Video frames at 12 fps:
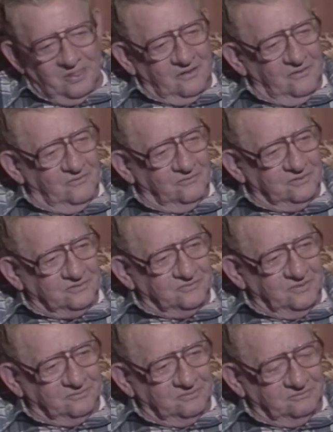always
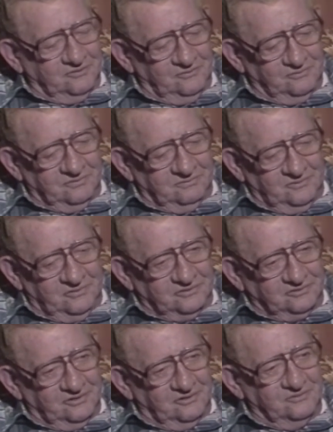whipped the older boys
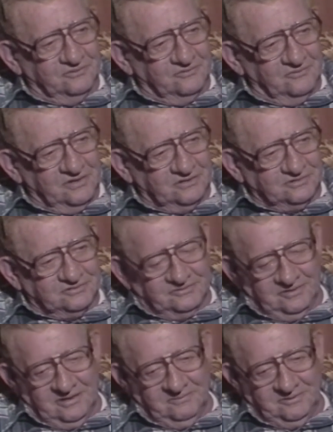and all with a razor strap.